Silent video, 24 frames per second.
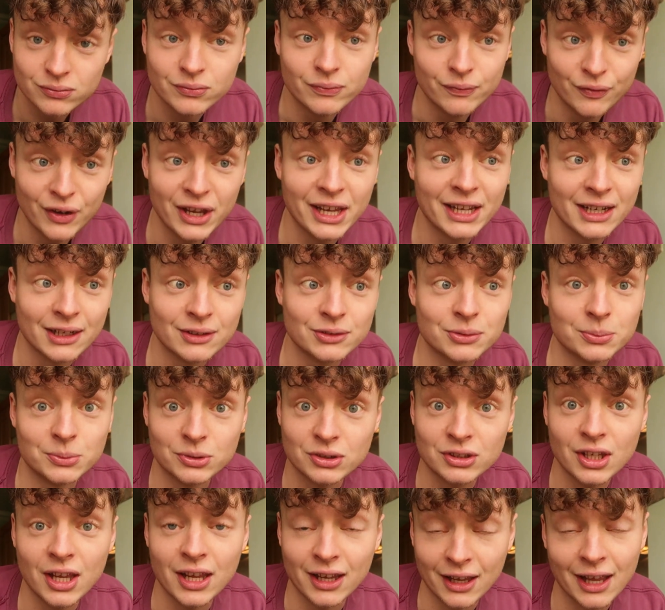veganism's
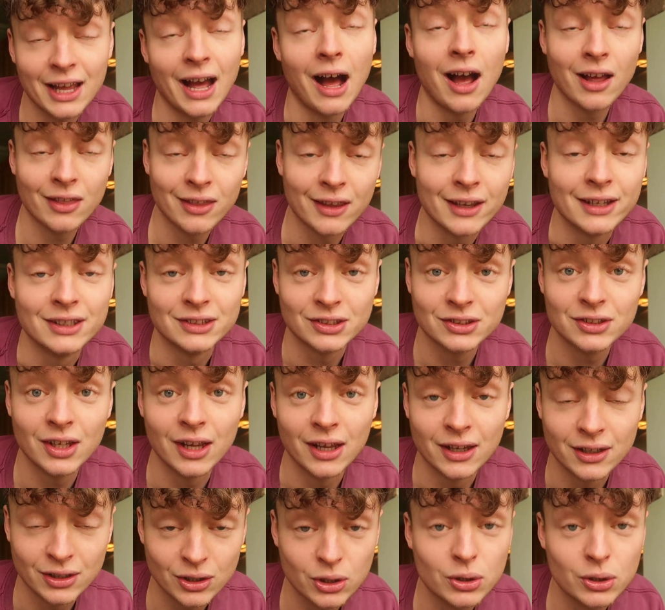sick. I think it's sick.